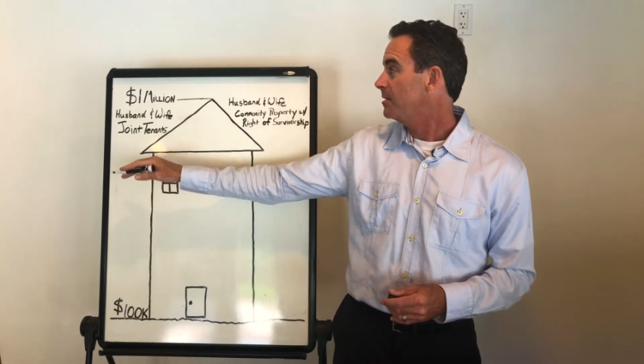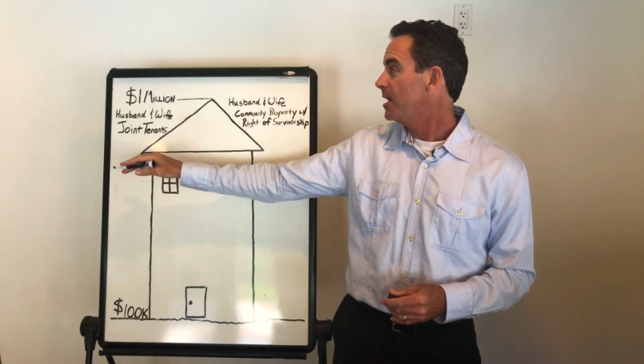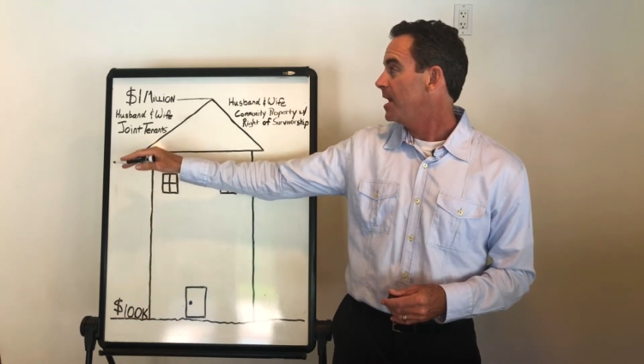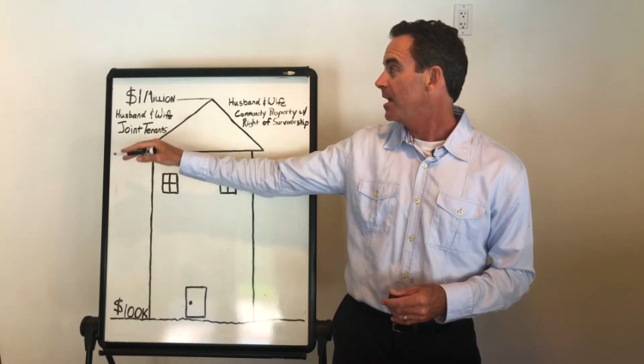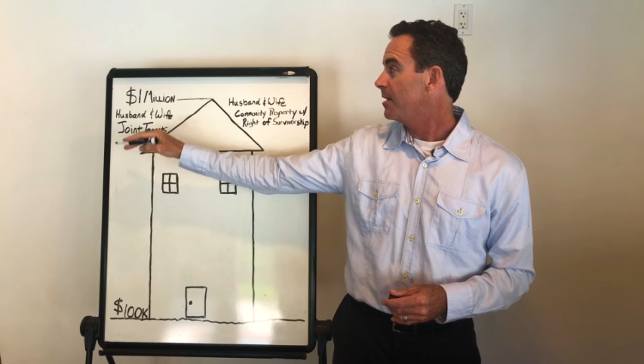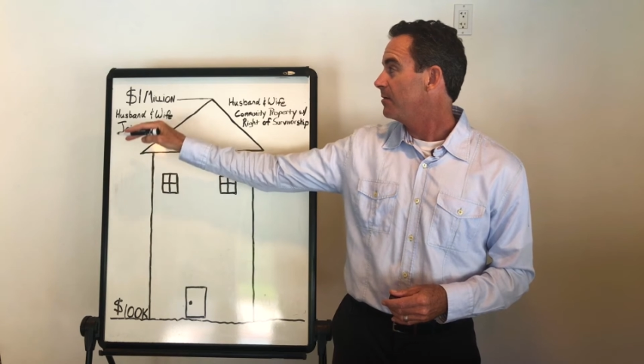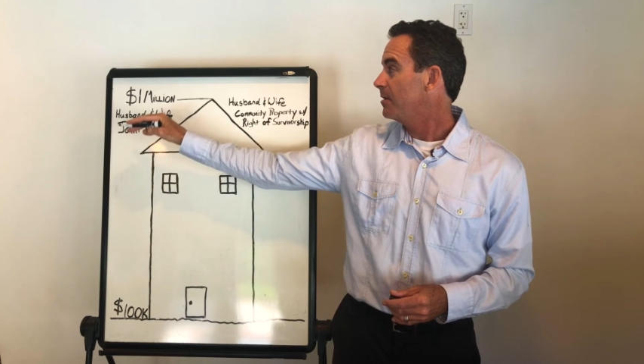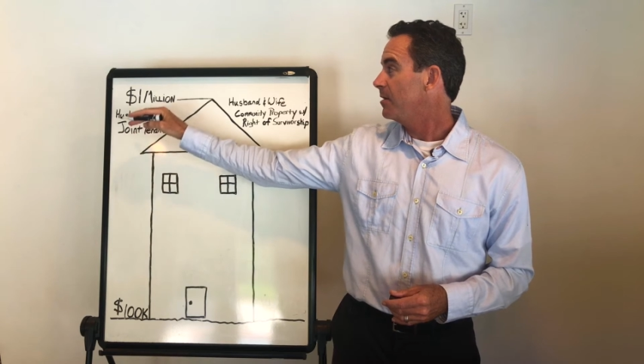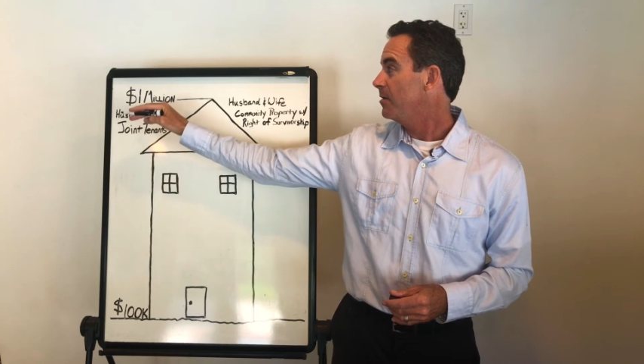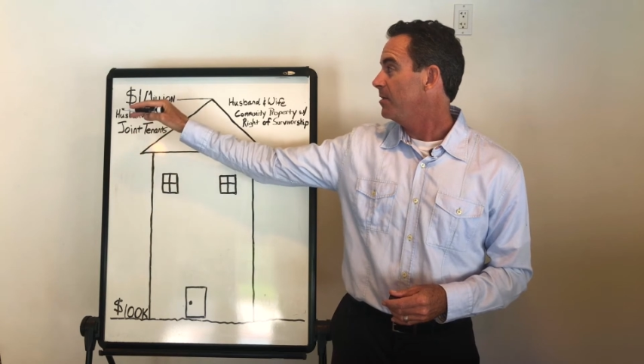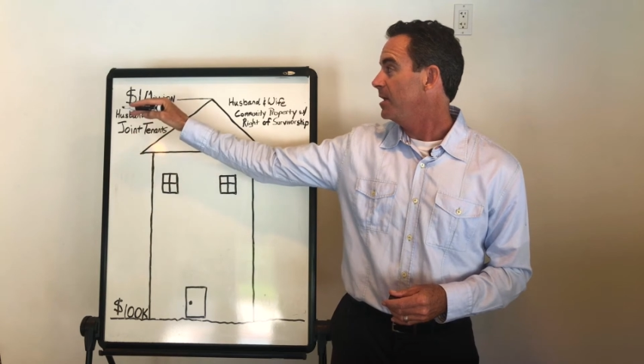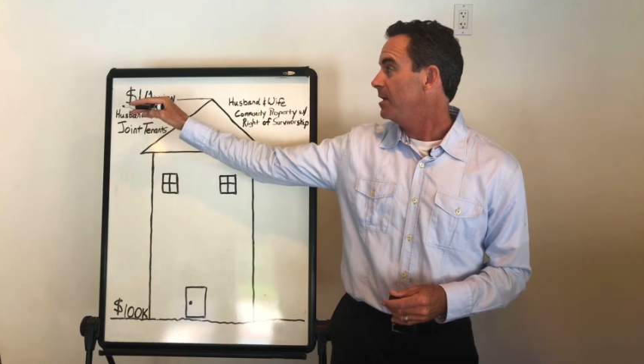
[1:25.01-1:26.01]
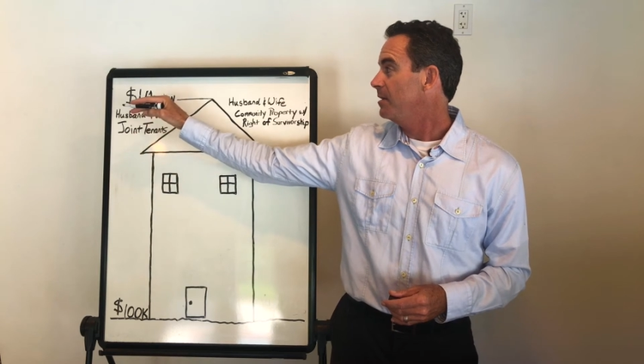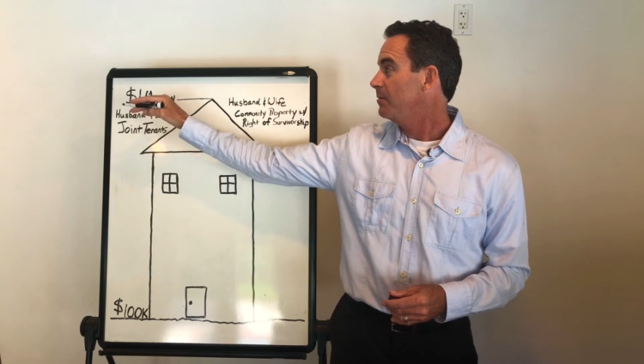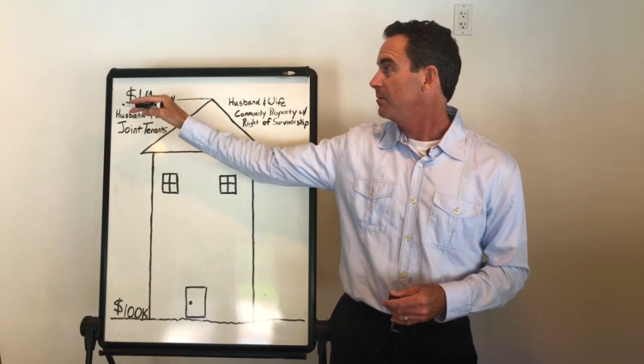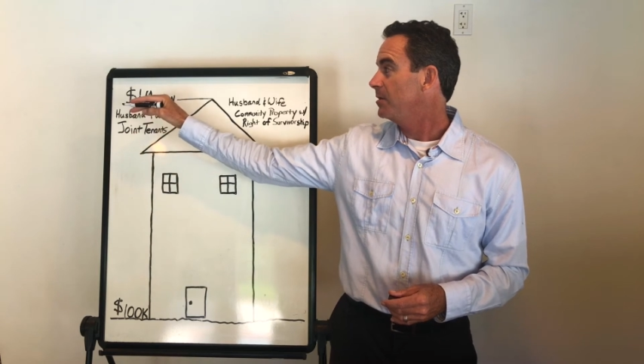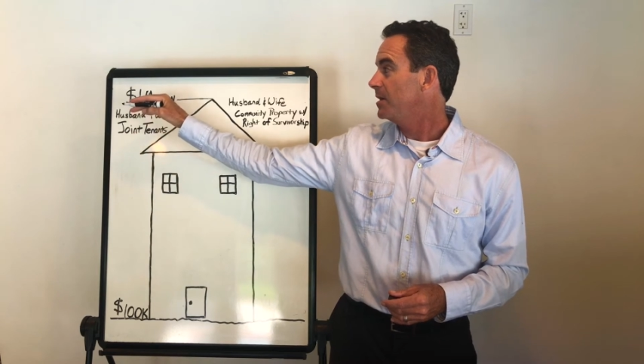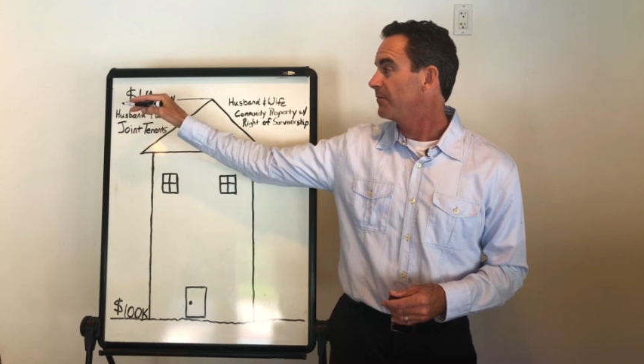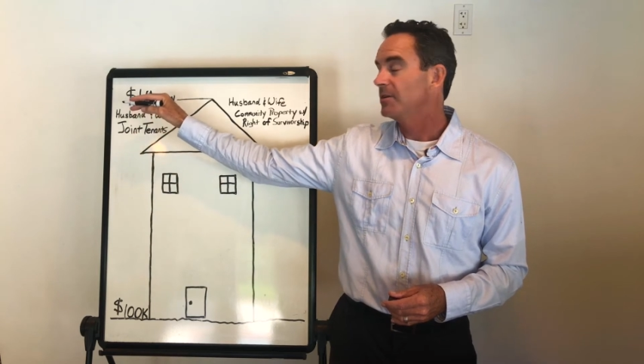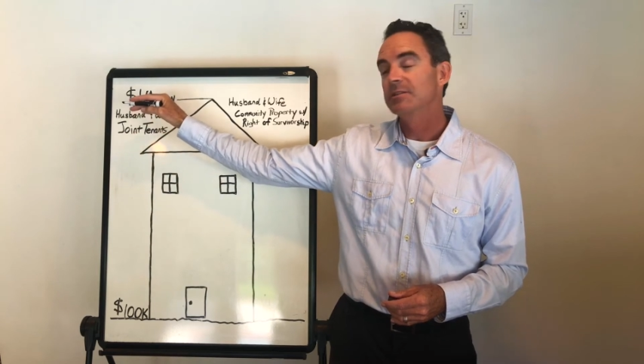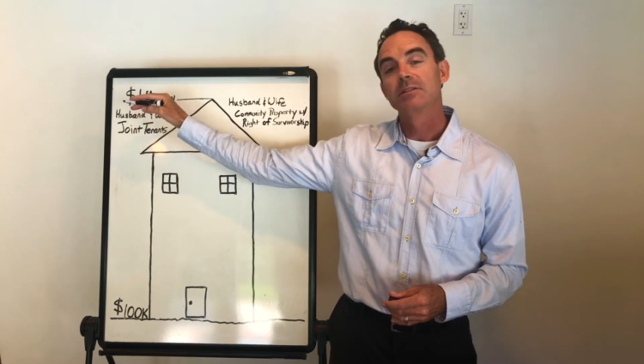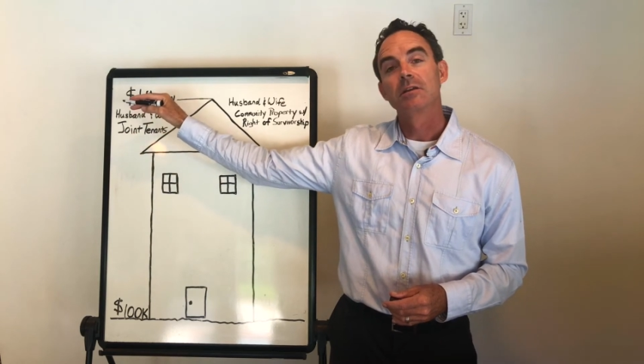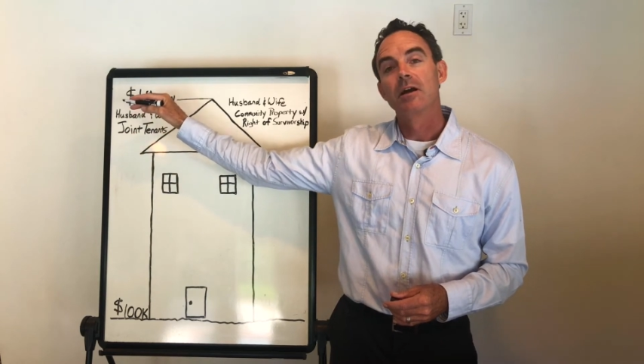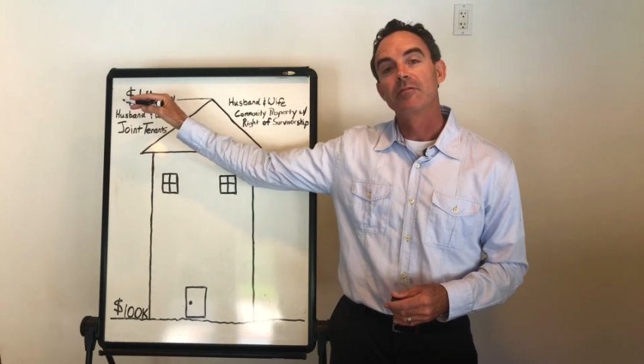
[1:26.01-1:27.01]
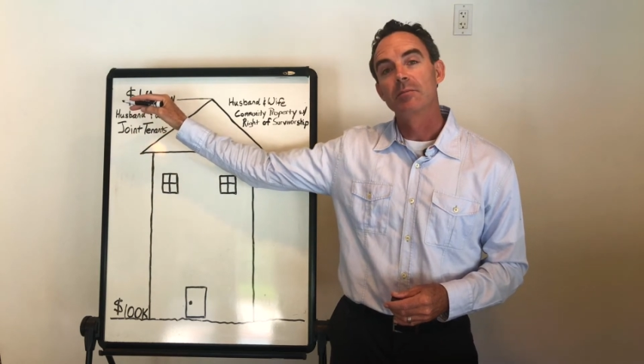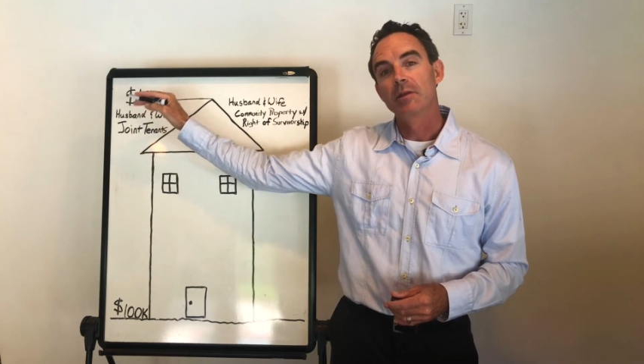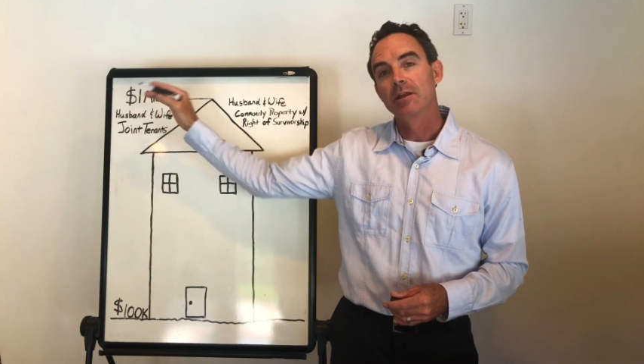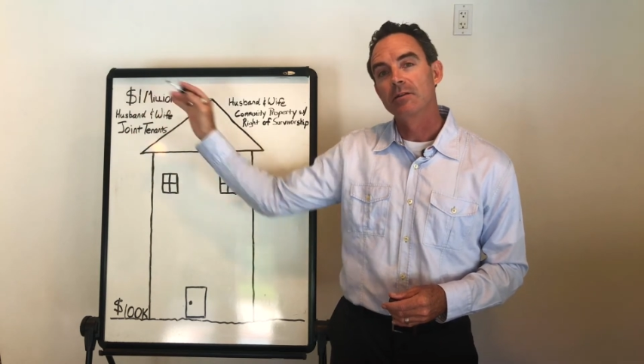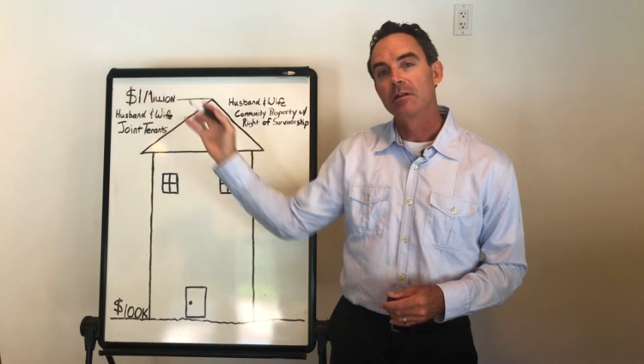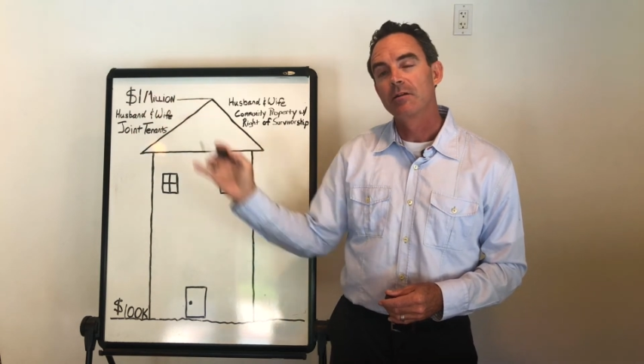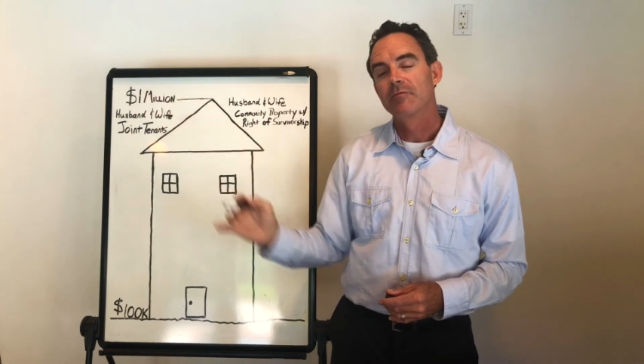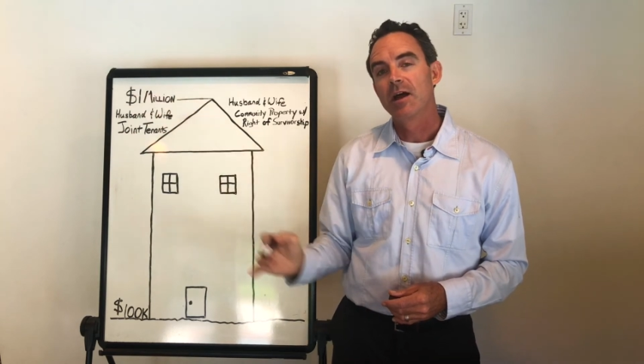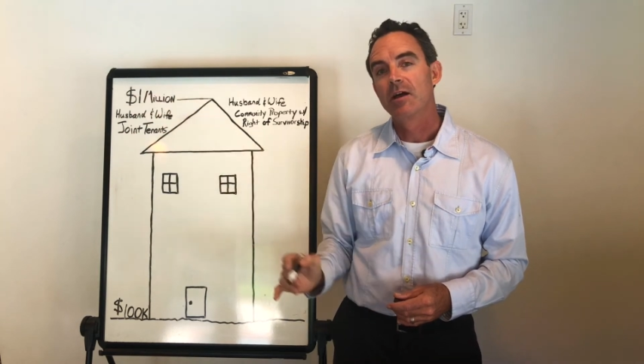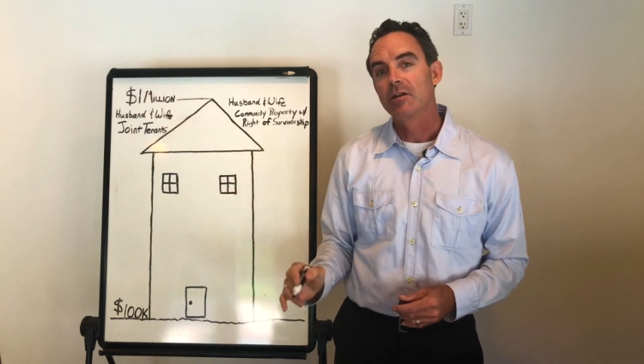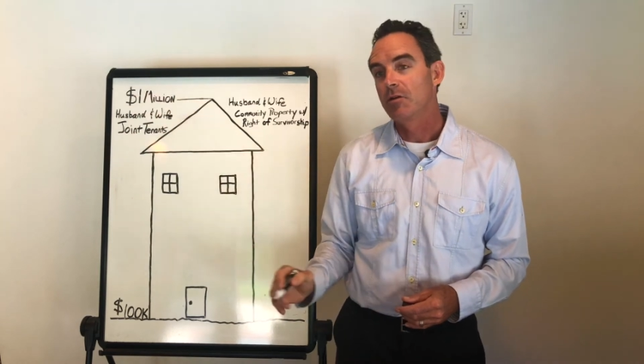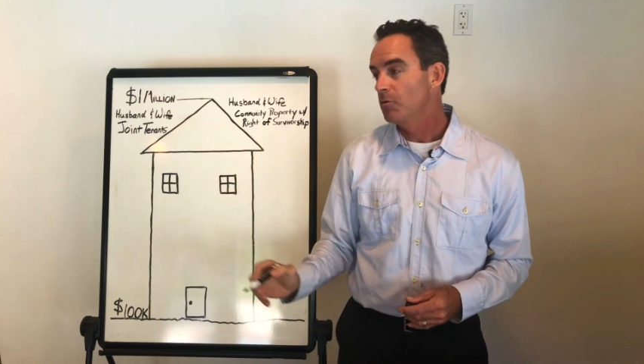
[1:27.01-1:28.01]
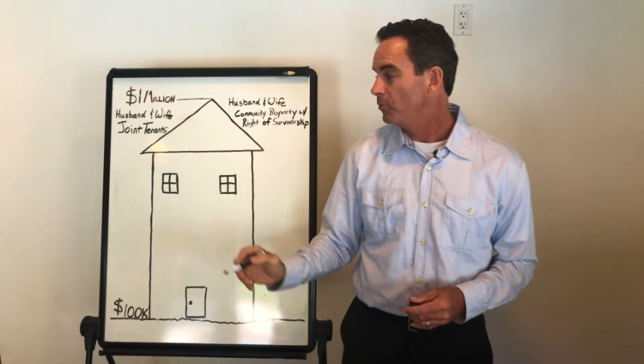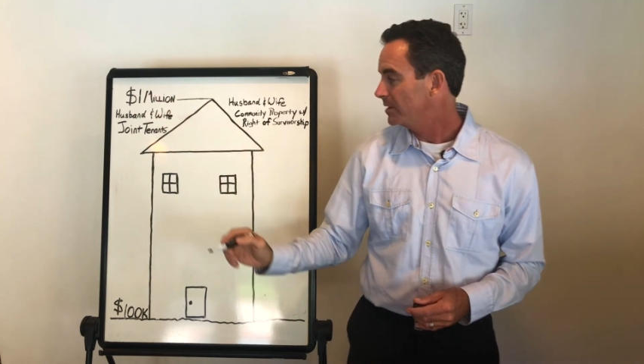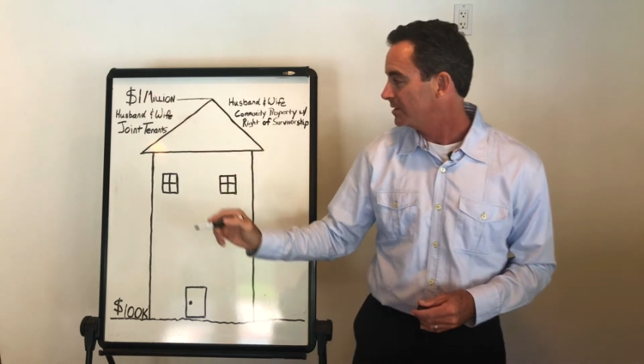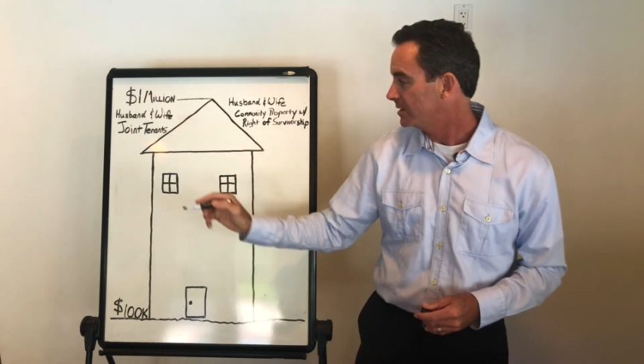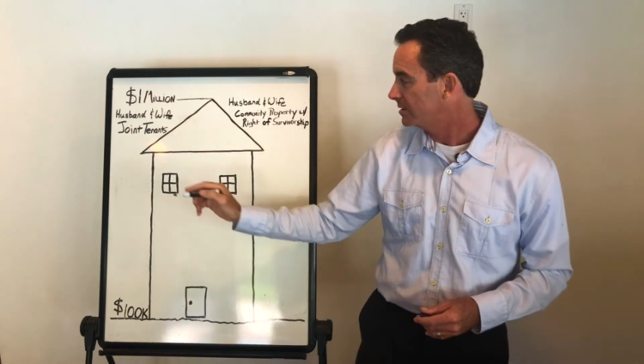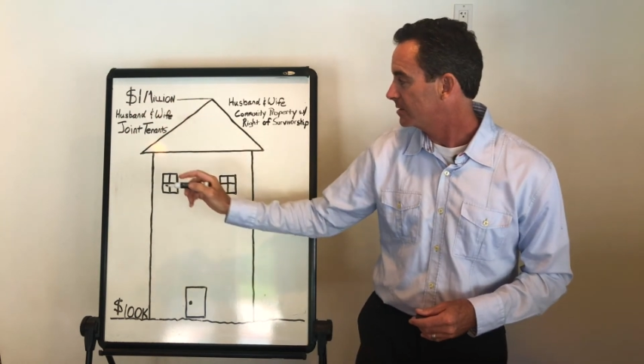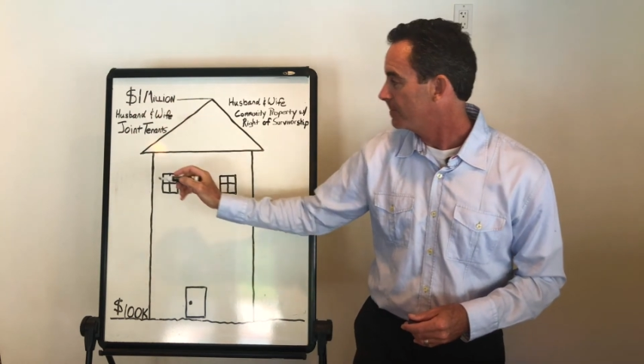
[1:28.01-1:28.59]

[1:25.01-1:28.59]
and the difference of the $1 million value, which is